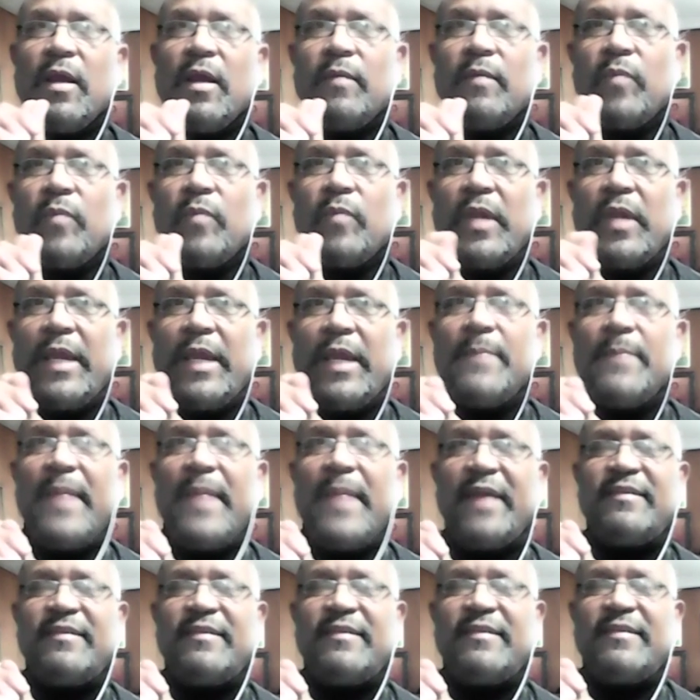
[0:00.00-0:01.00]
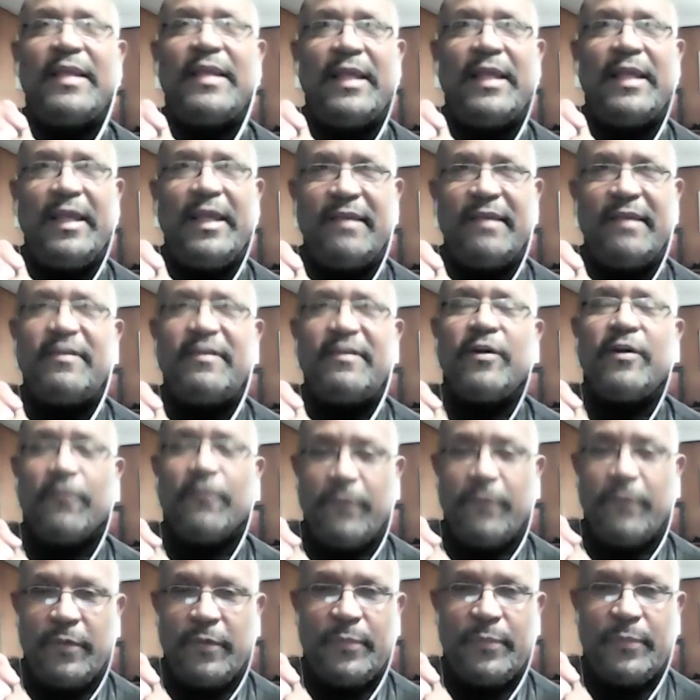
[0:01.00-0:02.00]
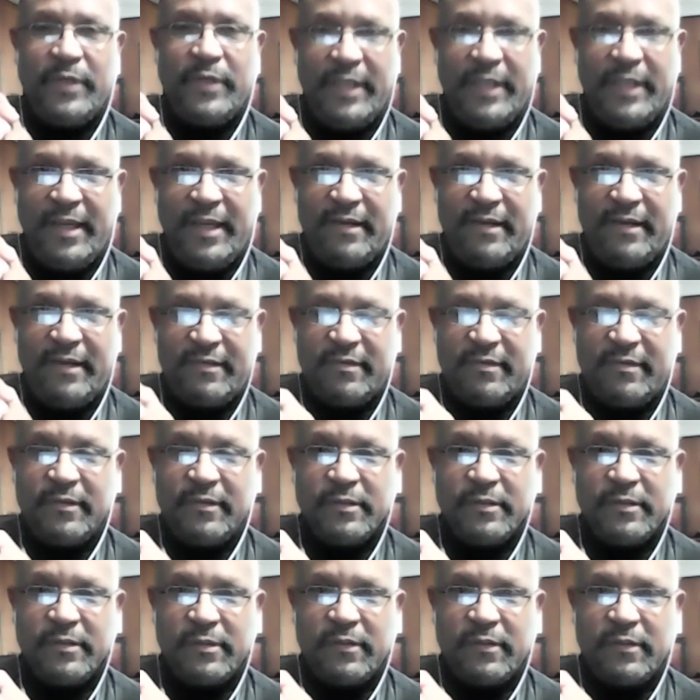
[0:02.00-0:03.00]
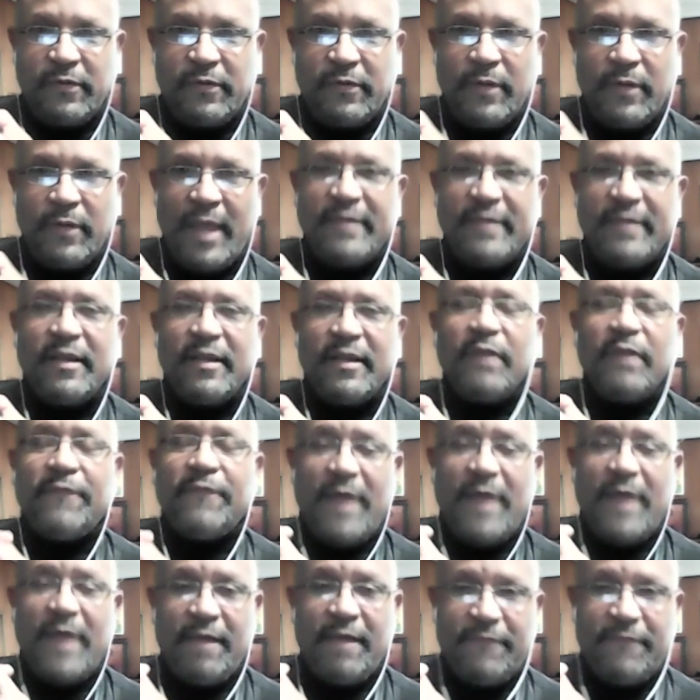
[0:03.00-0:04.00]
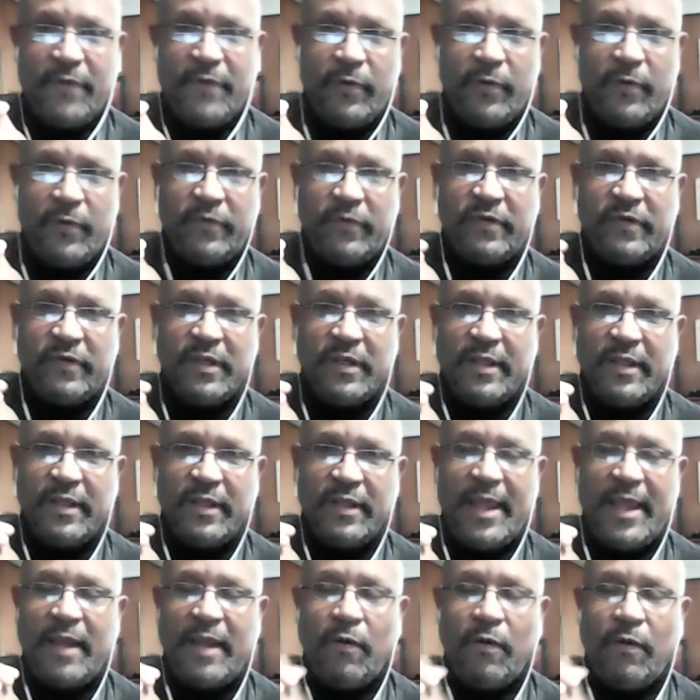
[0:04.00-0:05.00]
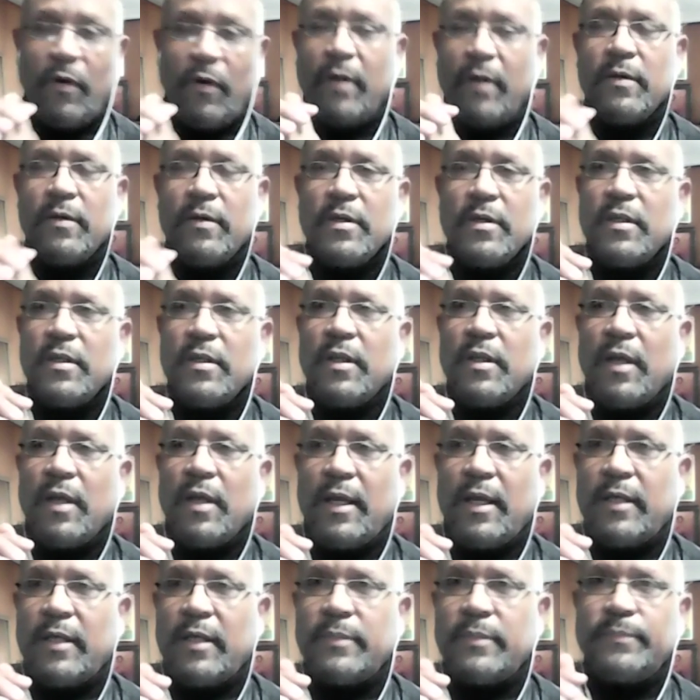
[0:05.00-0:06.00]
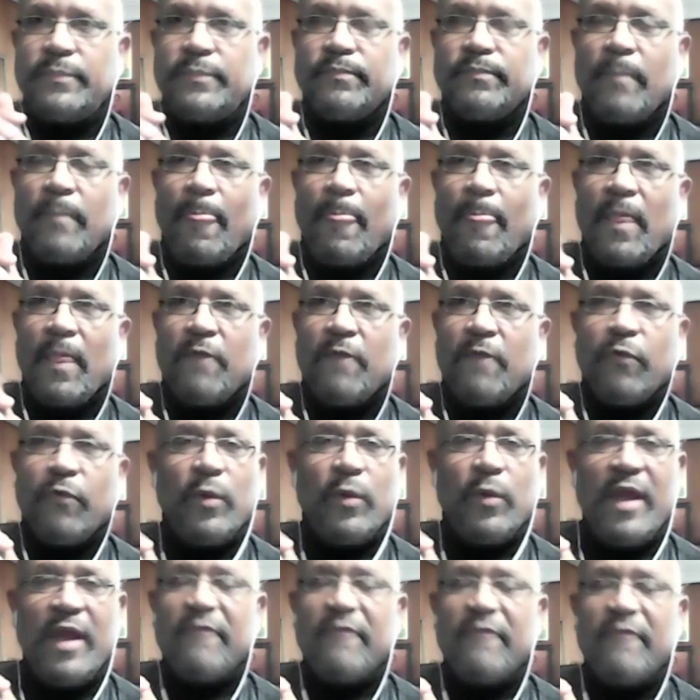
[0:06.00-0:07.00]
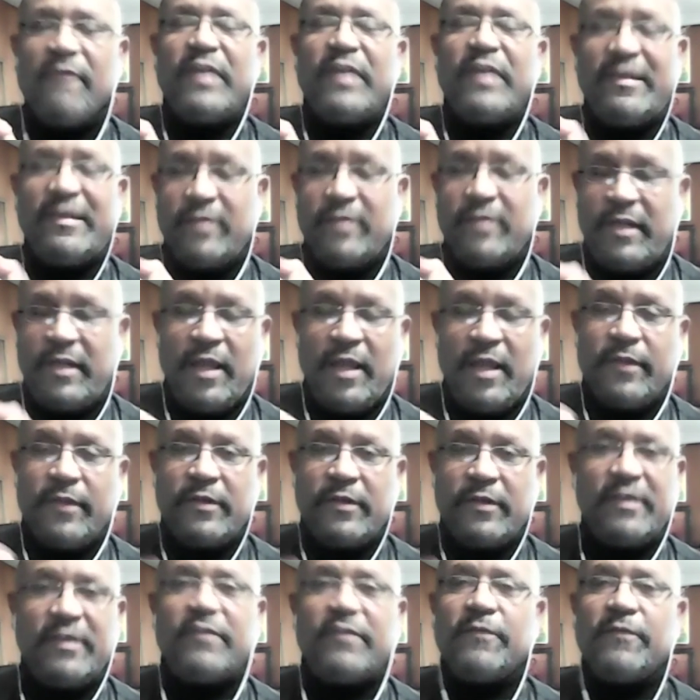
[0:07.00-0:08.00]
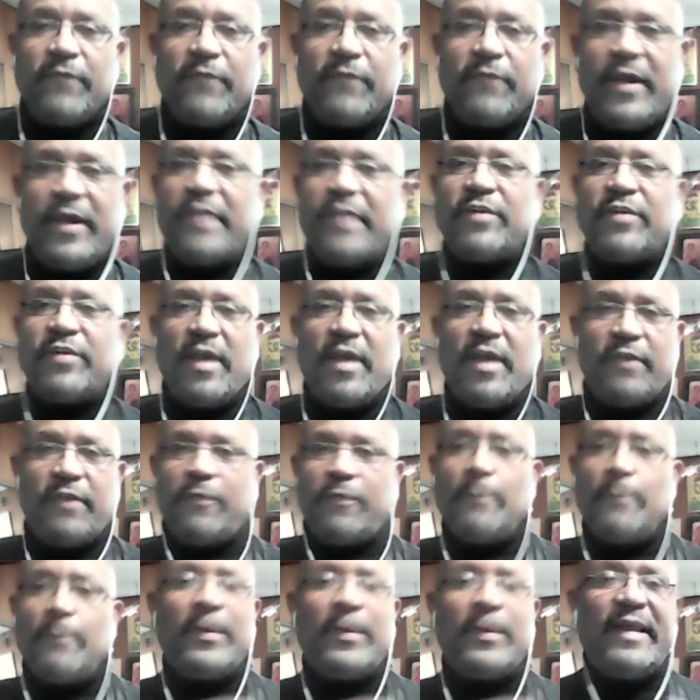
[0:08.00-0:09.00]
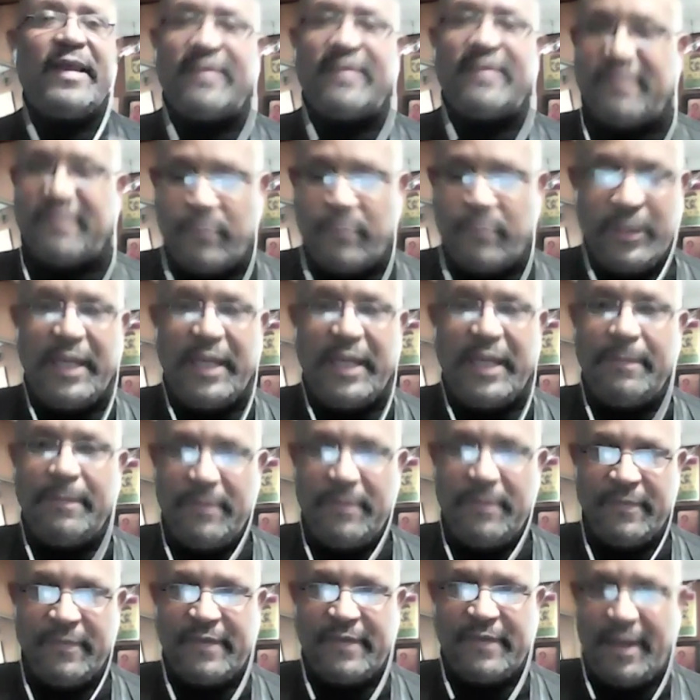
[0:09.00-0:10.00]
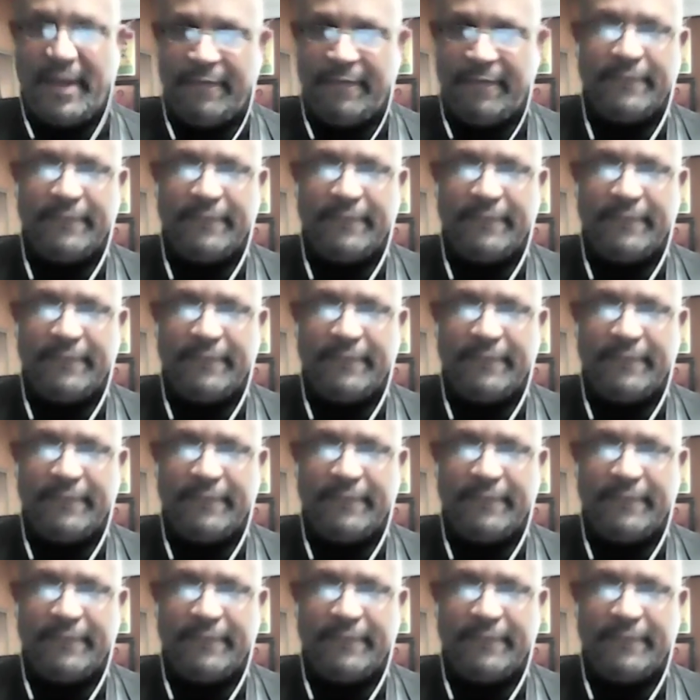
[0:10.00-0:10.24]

It makes it easier for the police to identify folks that are, for whatever reason or the other, disenfranchised from places that would keep them safe.